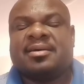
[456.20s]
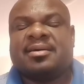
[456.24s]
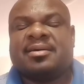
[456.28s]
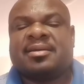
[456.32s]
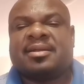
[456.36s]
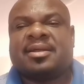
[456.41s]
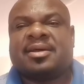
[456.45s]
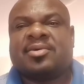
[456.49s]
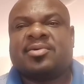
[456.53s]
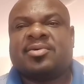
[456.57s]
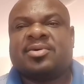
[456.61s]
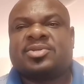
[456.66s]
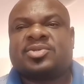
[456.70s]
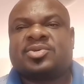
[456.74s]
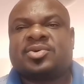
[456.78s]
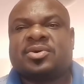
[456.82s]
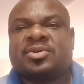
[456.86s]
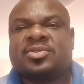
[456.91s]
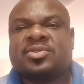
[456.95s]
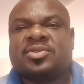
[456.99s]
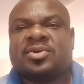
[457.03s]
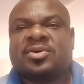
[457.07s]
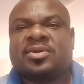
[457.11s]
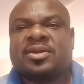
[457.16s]
records
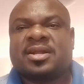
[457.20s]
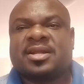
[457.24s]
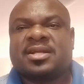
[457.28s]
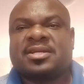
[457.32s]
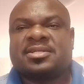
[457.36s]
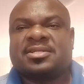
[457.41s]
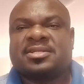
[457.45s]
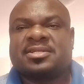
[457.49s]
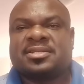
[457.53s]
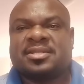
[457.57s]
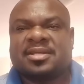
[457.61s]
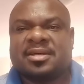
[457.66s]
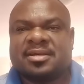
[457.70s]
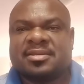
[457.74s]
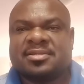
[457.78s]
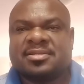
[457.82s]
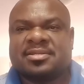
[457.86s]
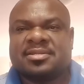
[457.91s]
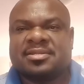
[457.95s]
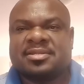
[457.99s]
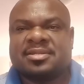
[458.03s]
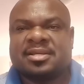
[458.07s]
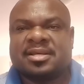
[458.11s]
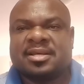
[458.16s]
control
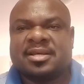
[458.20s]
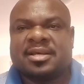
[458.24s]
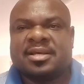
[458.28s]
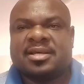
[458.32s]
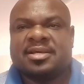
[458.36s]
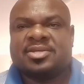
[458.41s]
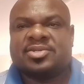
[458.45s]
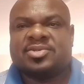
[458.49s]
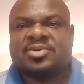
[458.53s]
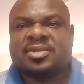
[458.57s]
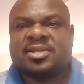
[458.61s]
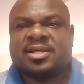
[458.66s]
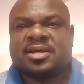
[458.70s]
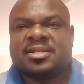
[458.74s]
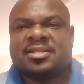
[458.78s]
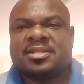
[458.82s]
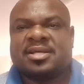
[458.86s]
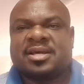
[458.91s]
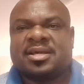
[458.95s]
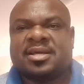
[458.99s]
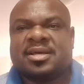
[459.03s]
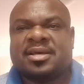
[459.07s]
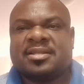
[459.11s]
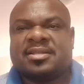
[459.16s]
registers, so
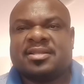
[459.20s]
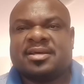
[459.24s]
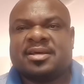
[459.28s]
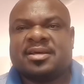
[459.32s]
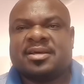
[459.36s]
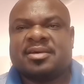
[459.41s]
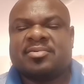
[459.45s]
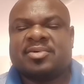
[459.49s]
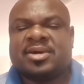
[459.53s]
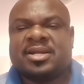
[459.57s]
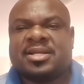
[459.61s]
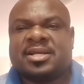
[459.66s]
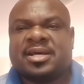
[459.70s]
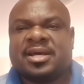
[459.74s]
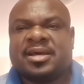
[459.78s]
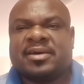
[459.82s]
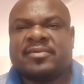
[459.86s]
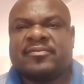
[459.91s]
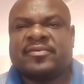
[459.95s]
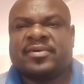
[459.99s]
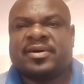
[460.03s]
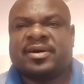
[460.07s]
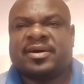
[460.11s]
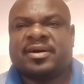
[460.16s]
that
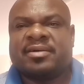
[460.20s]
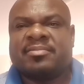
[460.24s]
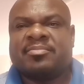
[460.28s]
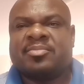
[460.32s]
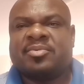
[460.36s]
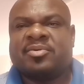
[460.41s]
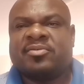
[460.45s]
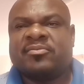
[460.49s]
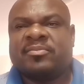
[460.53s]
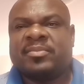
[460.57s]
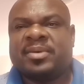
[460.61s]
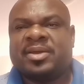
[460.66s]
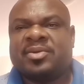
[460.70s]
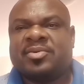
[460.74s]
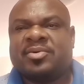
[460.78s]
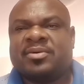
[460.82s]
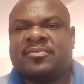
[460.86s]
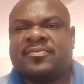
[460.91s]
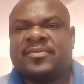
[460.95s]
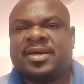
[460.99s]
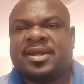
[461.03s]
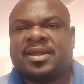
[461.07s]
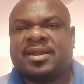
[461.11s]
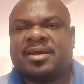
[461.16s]
whatever movement
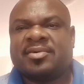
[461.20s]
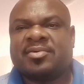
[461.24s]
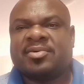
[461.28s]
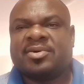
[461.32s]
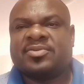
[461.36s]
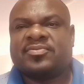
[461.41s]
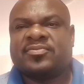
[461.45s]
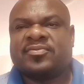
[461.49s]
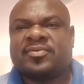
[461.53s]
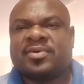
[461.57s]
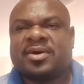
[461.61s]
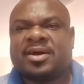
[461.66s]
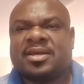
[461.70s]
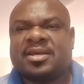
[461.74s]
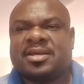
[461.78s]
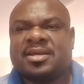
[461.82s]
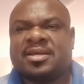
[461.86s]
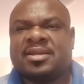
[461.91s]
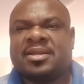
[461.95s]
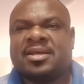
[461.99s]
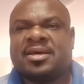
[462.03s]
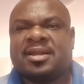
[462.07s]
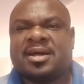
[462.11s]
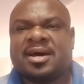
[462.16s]
of the records
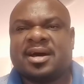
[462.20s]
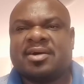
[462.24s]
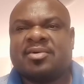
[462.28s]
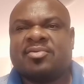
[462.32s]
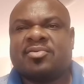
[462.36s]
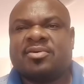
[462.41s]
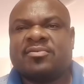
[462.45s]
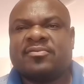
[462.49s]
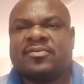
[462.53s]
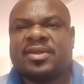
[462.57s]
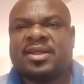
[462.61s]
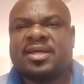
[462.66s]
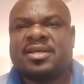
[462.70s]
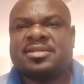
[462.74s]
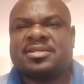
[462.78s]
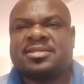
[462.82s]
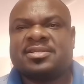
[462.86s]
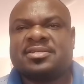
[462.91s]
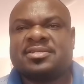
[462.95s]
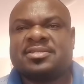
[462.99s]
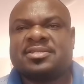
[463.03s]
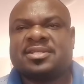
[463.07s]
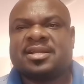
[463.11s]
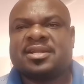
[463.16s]
in and out of
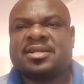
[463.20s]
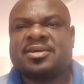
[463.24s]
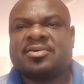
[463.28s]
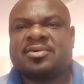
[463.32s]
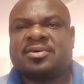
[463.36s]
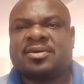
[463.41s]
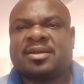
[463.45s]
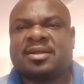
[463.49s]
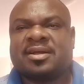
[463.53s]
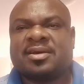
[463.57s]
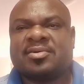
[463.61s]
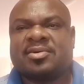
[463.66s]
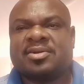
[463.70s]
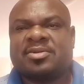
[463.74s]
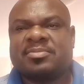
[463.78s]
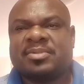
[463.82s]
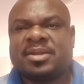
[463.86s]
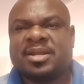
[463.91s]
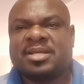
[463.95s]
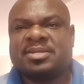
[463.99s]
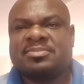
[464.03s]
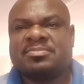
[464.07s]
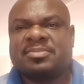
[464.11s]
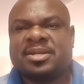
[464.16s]
registry or record
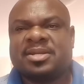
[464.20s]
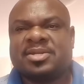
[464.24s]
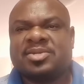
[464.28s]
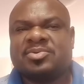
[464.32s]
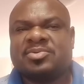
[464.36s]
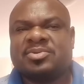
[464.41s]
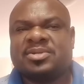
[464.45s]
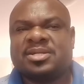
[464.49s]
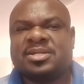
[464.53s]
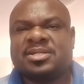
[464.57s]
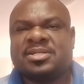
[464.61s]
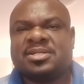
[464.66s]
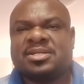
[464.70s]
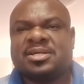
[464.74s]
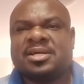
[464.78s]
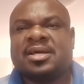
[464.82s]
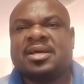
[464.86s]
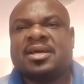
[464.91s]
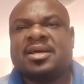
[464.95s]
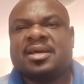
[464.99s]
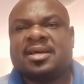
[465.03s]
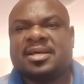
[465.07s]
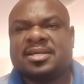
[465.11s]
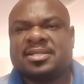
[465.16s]
management unit
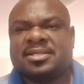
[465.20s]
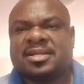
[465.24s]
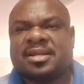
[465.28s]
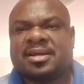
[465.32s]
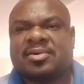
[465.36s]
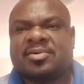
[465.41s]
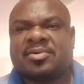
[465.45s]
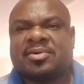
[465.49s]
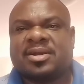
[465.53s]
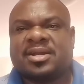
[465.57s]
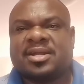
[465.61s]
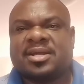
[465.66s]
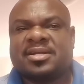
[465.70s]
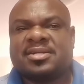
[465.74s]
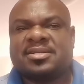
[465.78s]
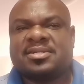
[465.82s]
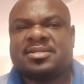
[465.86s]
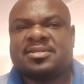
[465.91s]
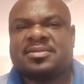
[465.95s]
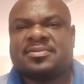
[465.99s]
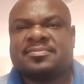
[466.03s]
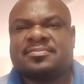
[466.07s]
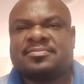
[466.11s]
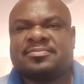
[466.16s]
is recorded,
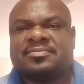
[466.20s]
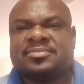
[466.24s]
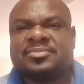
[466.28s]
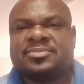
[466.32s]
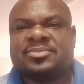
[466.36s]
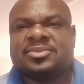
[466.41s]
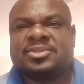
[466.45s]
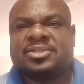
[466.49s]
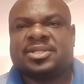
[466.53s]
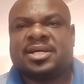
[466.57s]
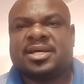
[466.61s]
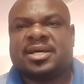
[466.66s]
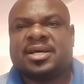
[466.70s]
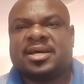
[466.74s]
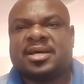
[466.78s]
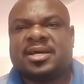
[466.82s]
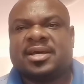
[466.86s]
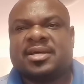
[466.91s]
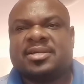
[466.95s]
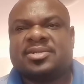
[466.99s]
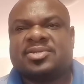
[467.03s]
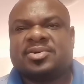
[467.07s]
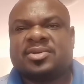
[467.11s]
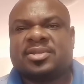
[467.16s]

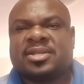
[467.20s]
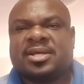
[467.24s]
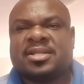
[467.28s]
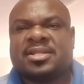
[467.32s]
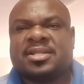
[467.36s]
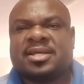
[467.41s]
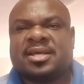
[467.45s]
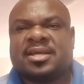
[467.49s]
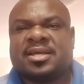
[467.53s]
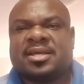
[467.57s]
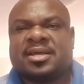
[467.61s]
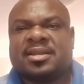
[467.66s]
so that they